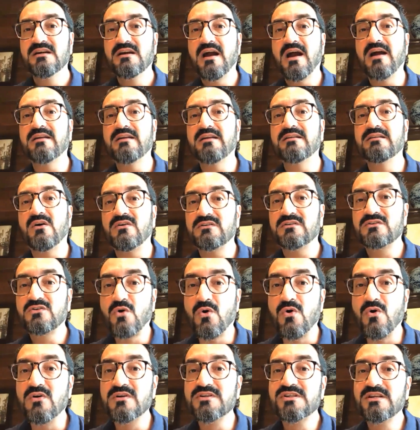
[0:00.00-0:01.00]
and
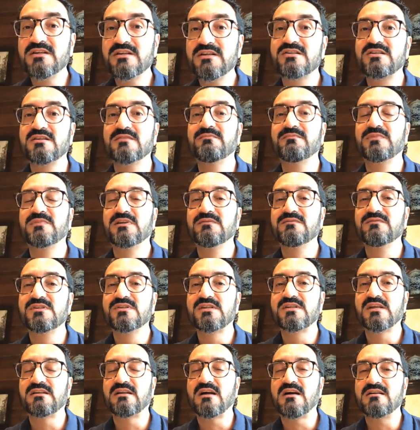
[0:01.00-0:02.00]
causing symptoms
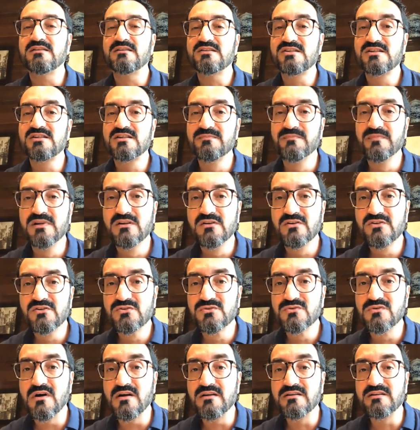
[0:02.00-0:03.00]
that are similar
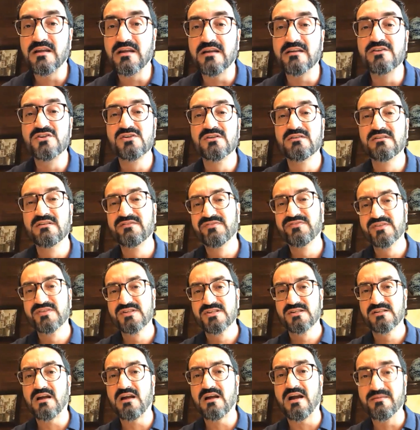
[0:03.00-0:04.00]
to attention
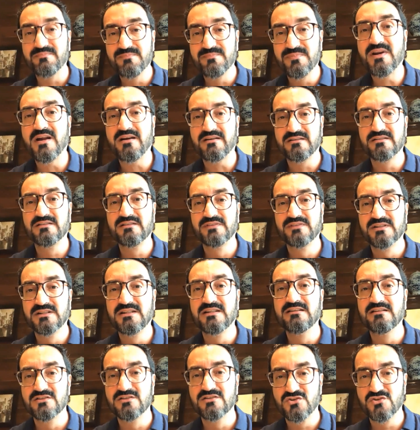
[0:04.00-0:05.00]
deficit
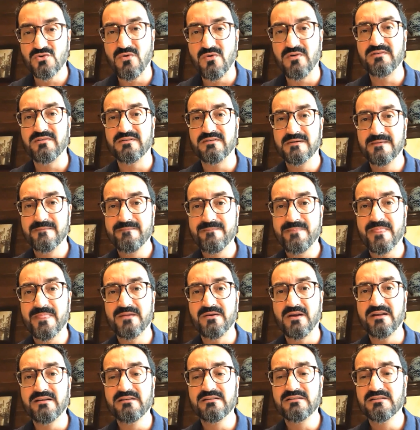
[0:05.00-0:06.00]
hyperactivity disorder,
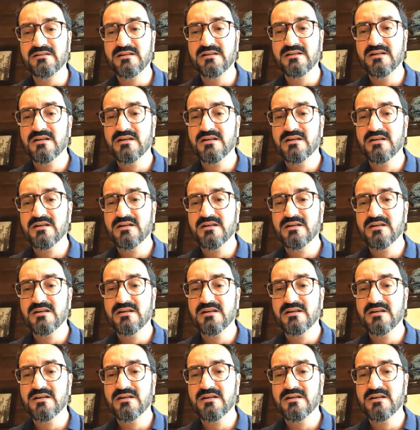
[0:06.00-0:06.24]
right?